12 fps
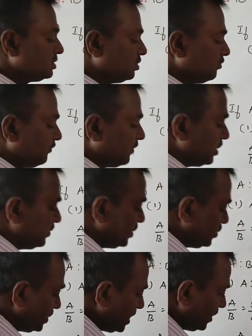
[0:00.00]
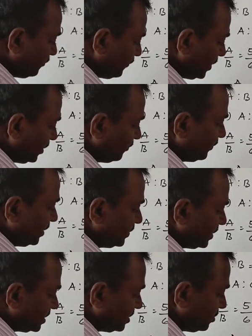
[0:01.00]
So 5 into 9,
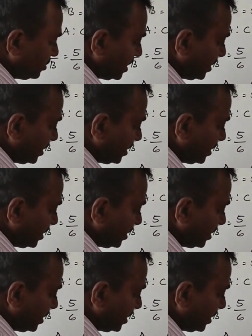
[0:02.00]
45, 6 into